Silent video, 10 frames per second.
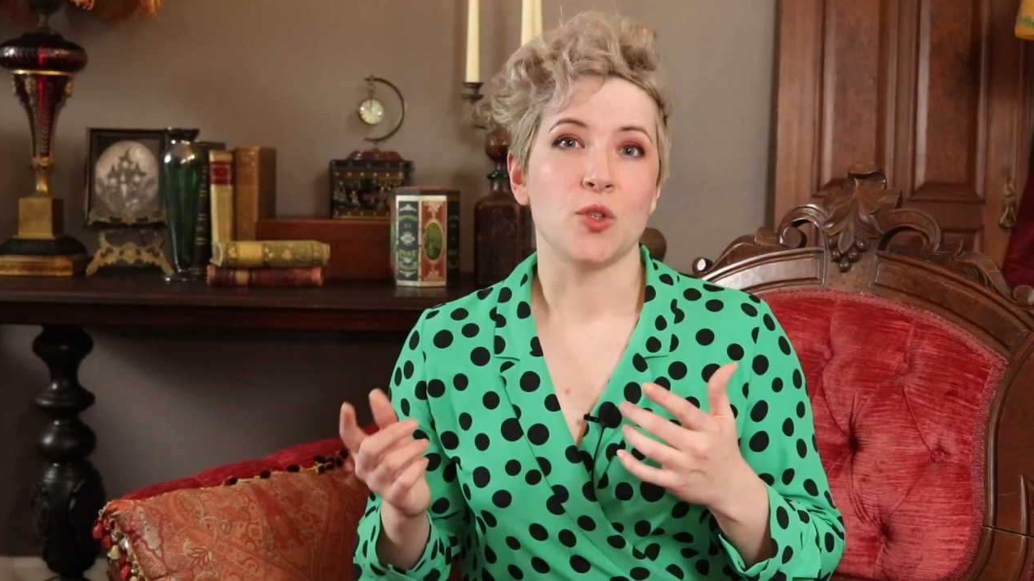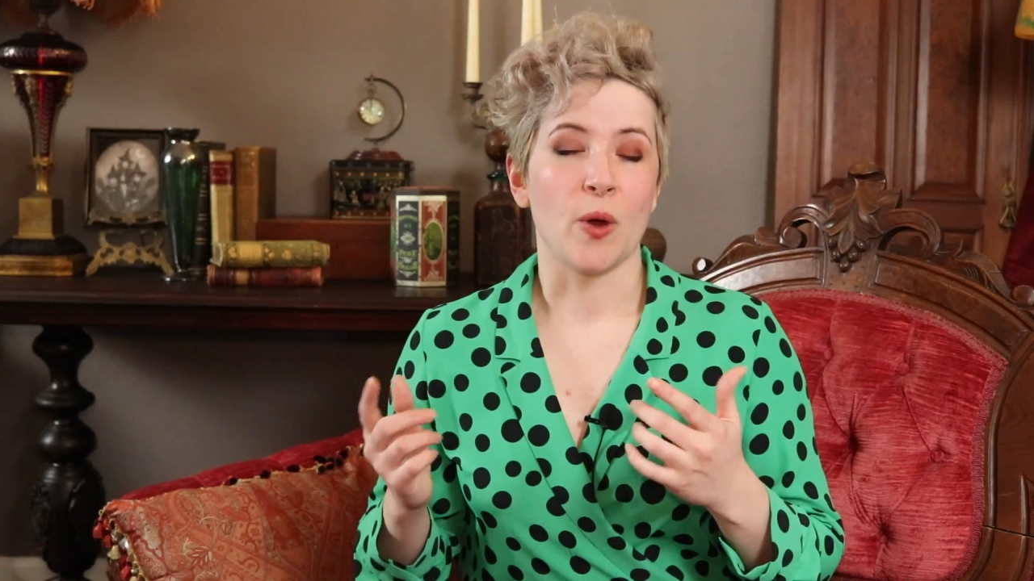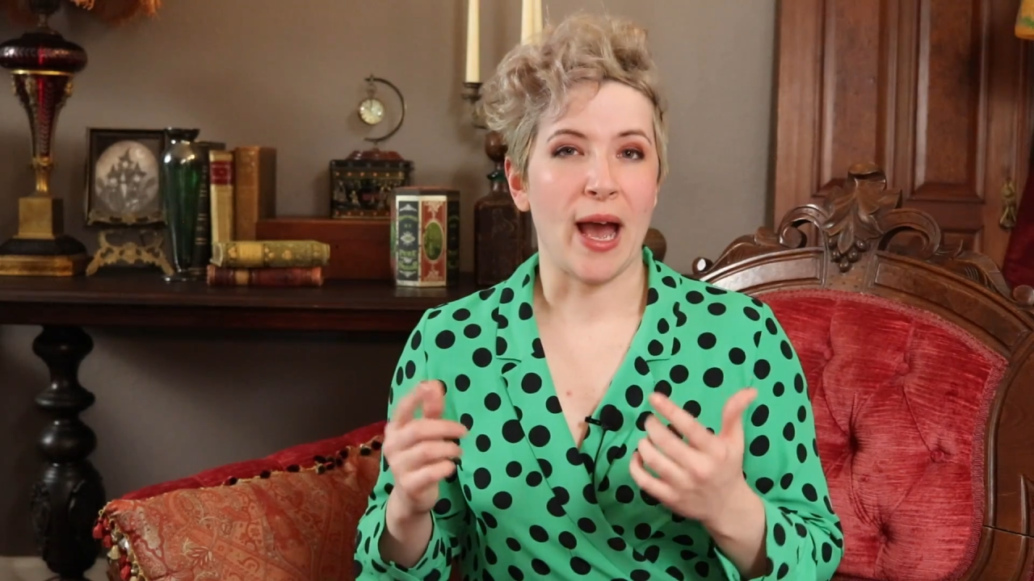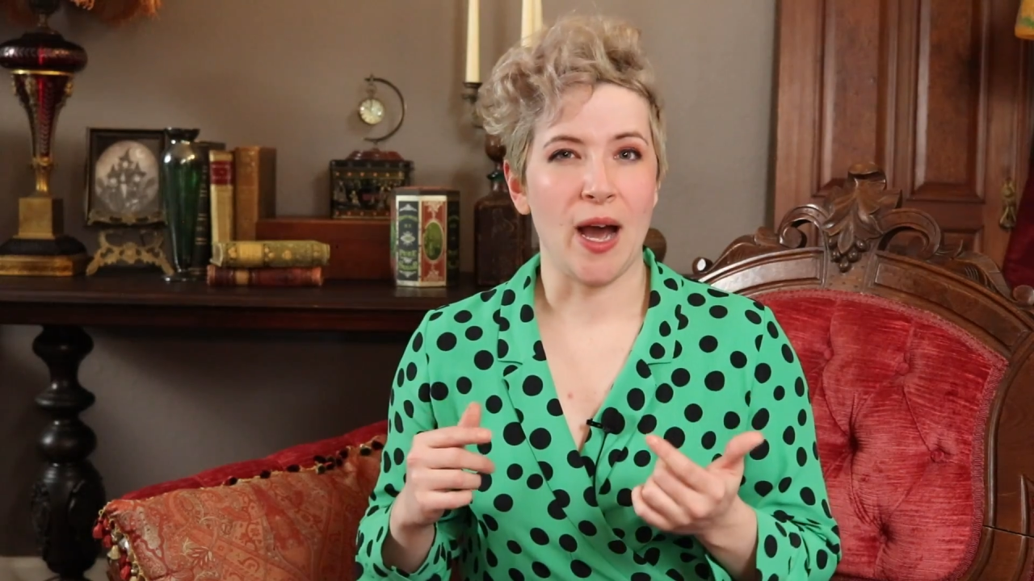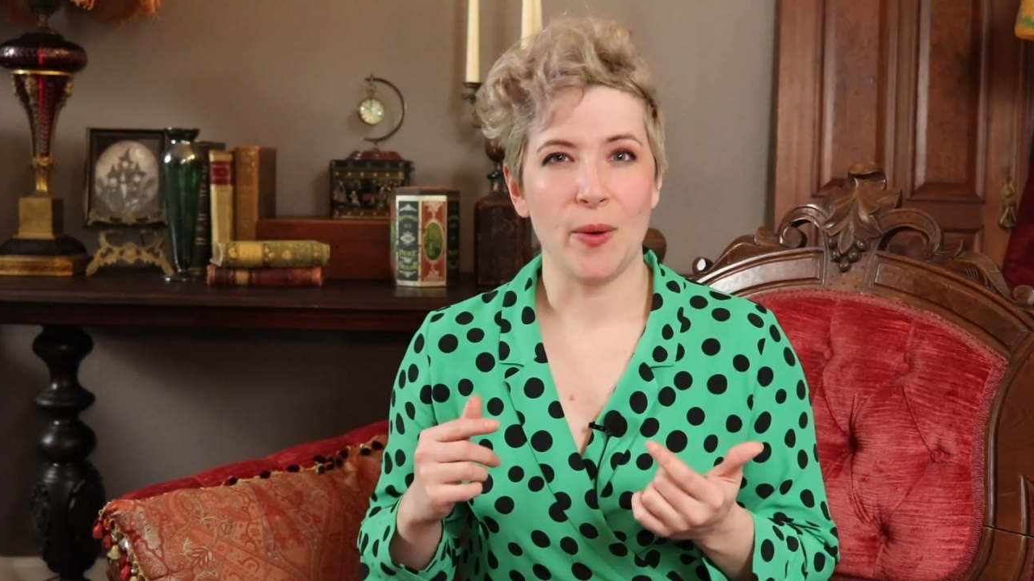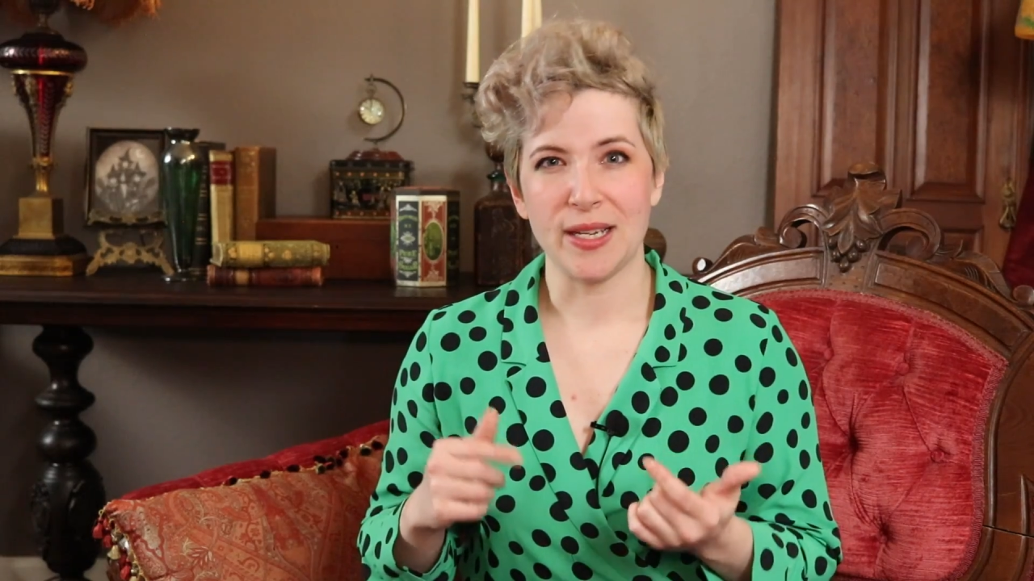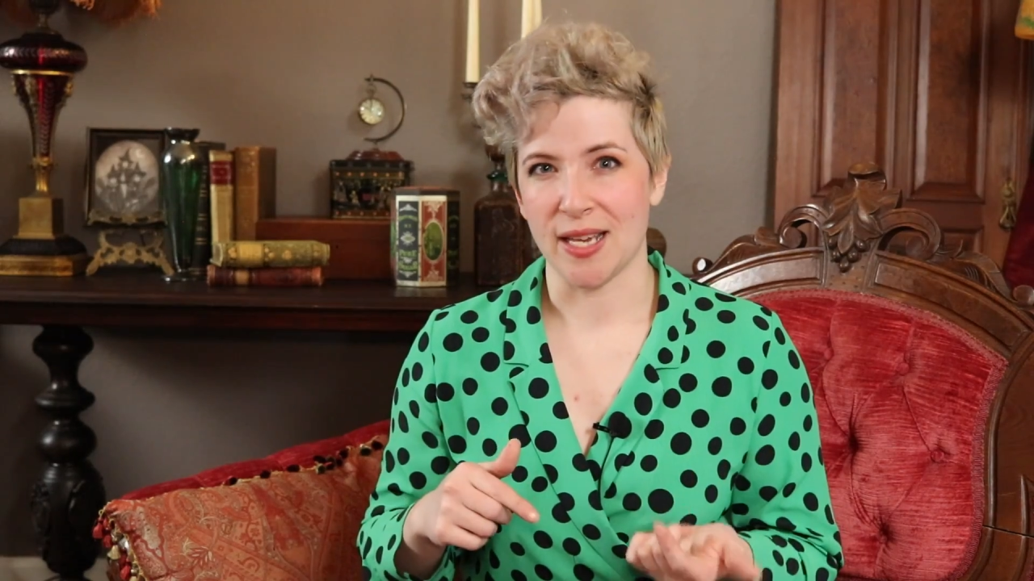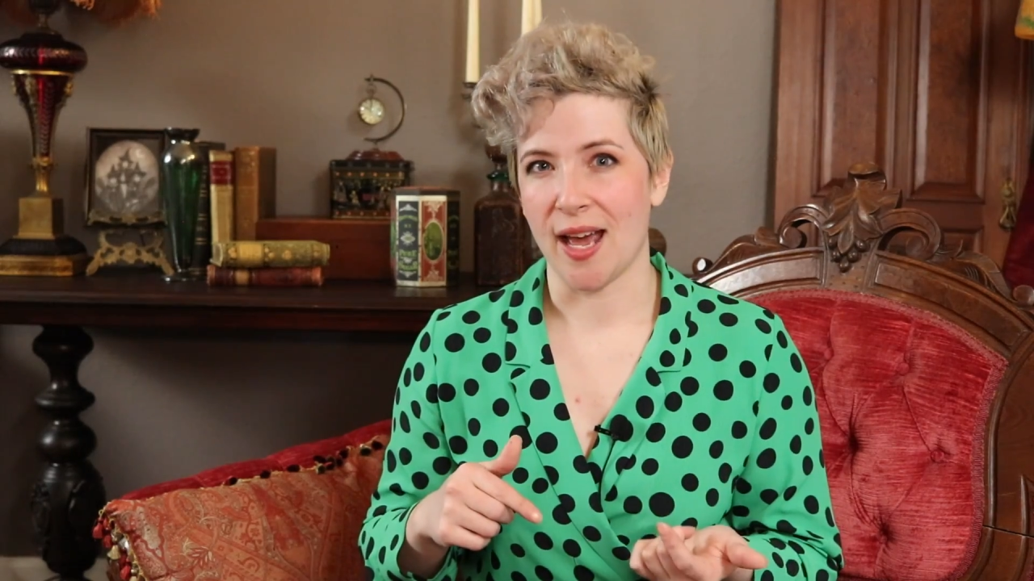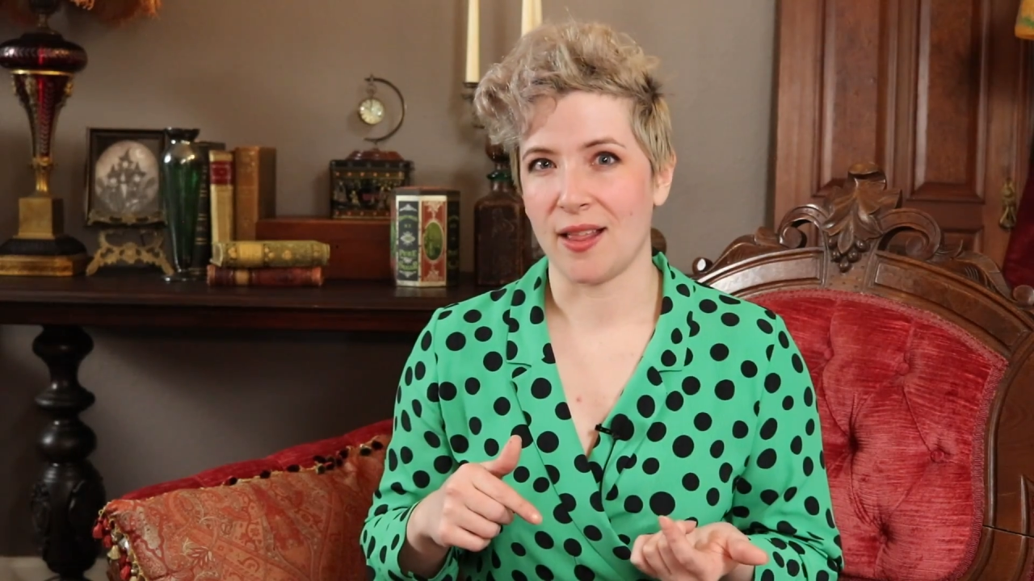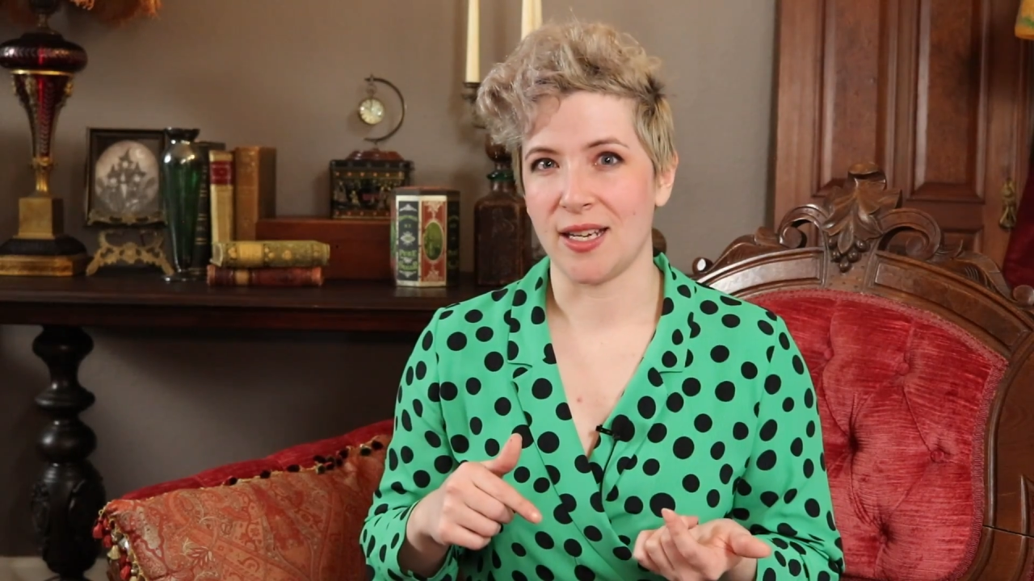So how
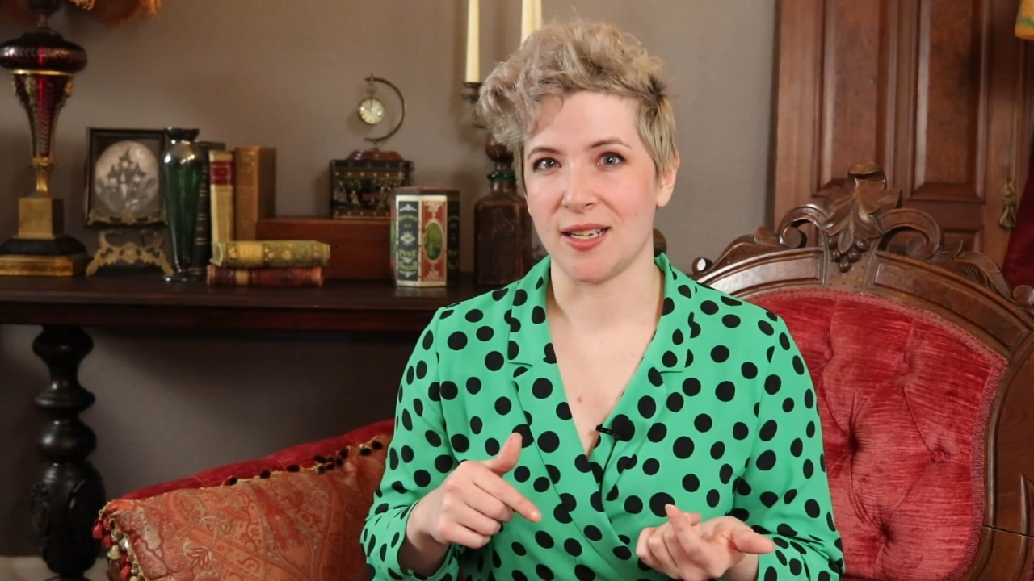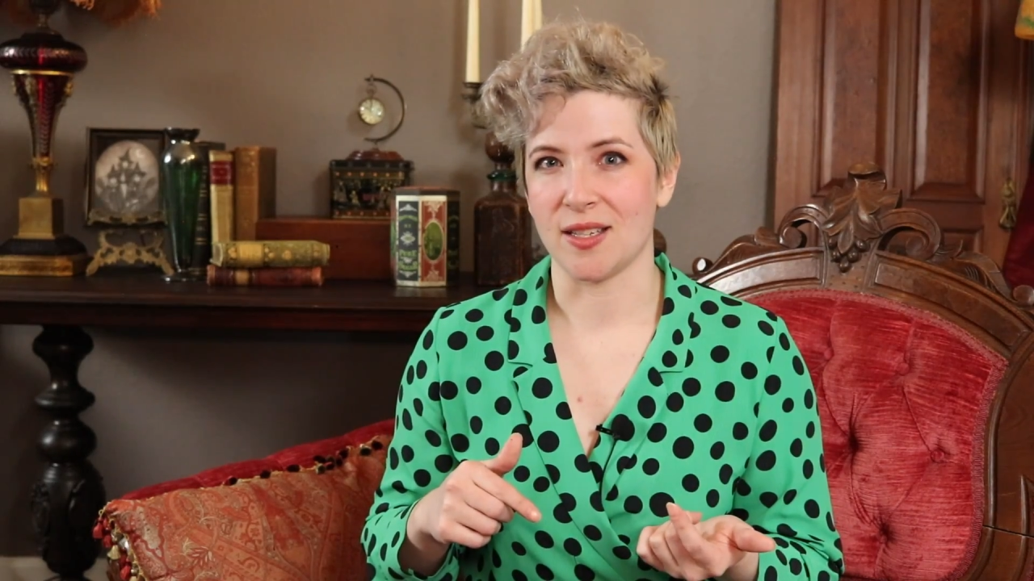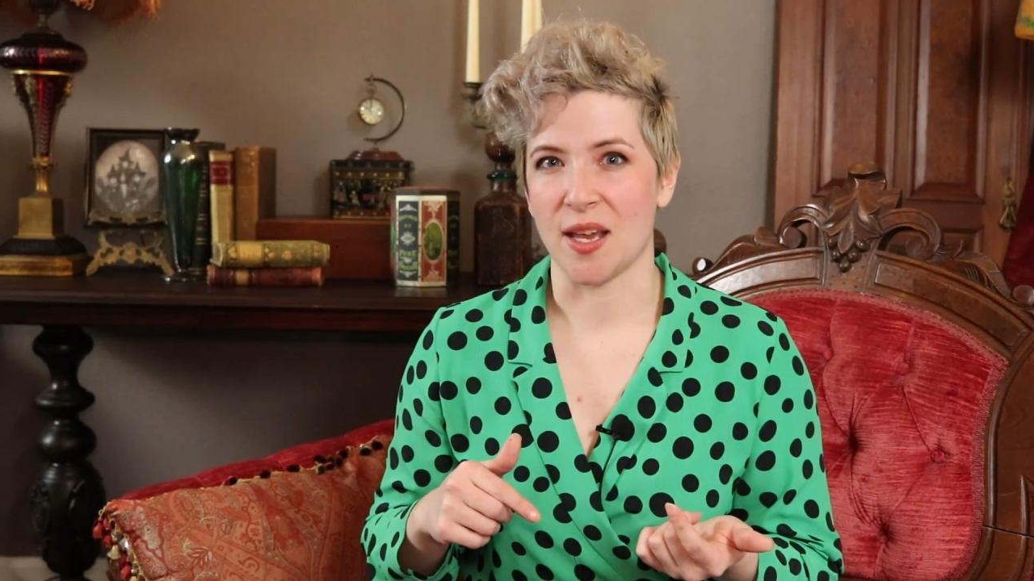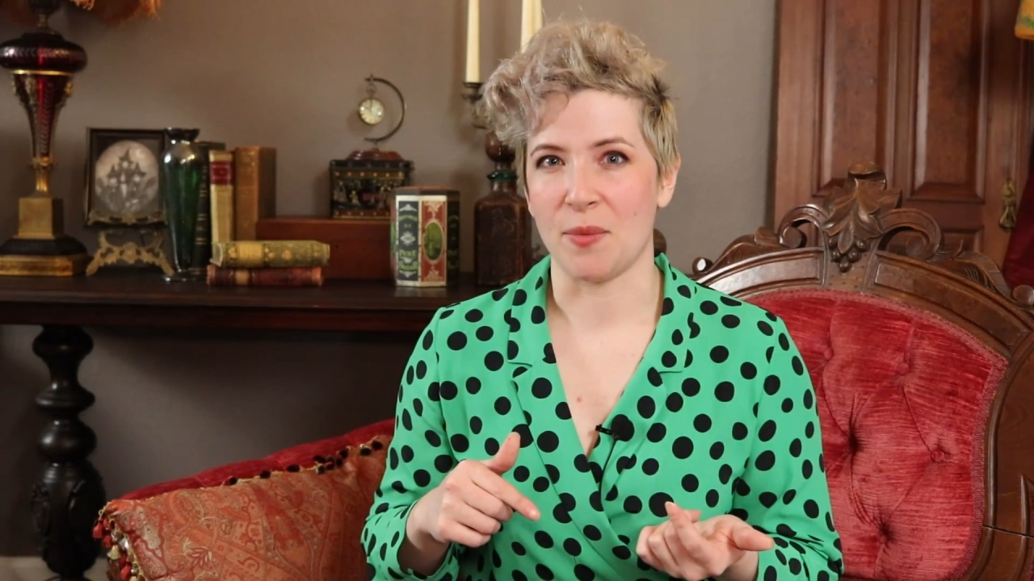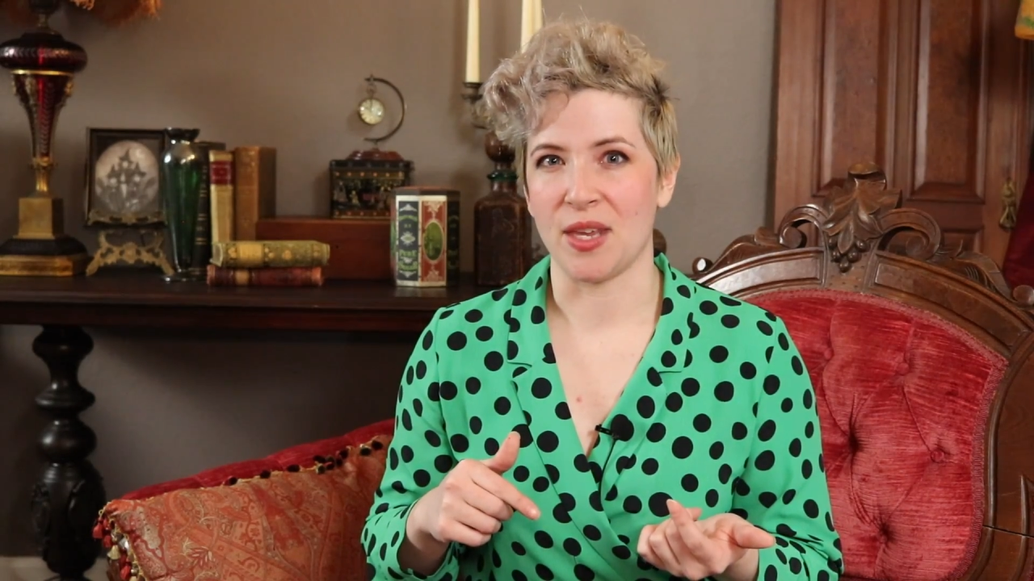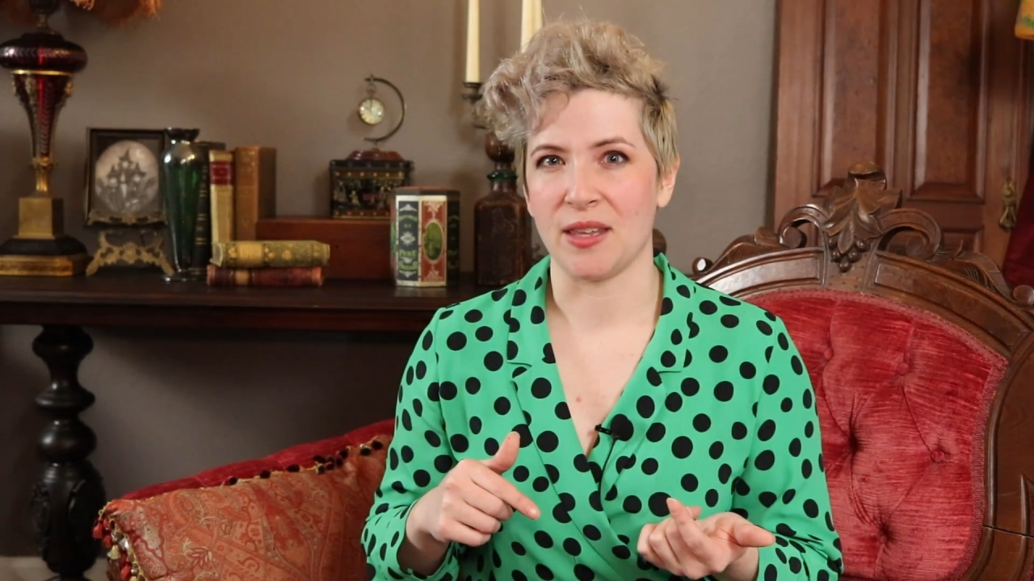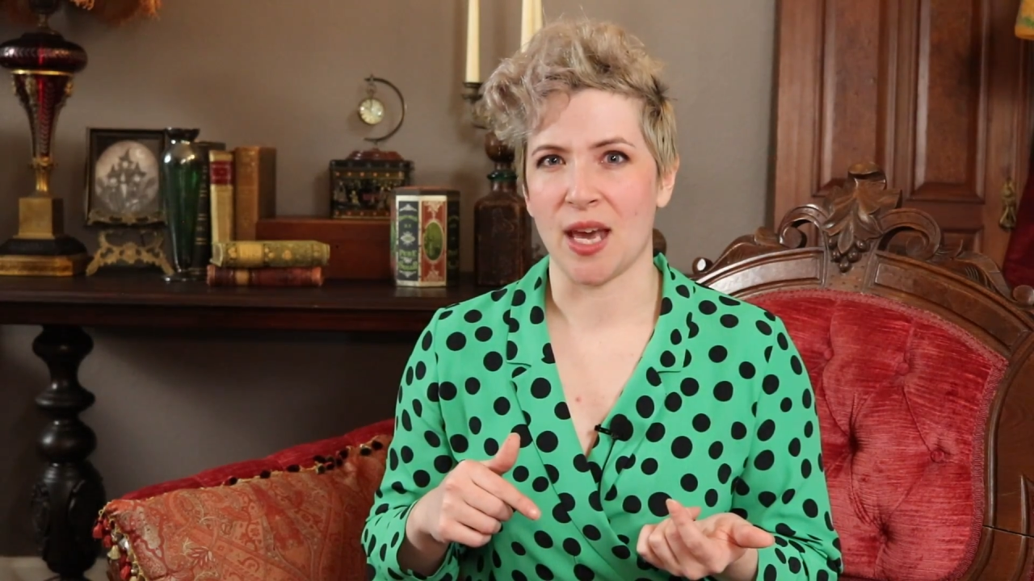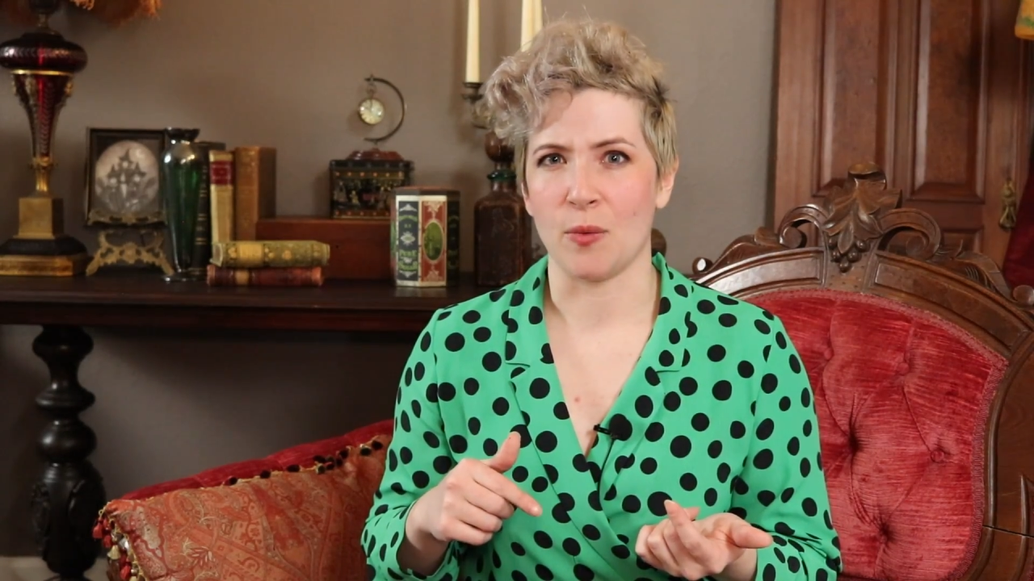exactly did something